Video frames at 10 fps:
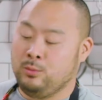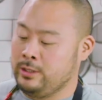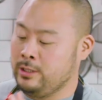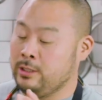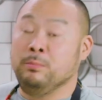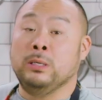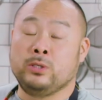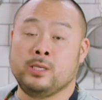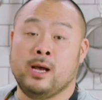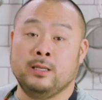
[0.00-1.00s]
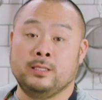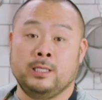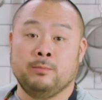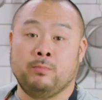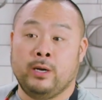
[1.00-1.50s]
which is the milk solids
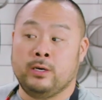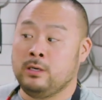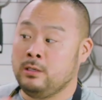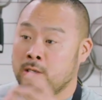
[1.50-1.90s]
in the butter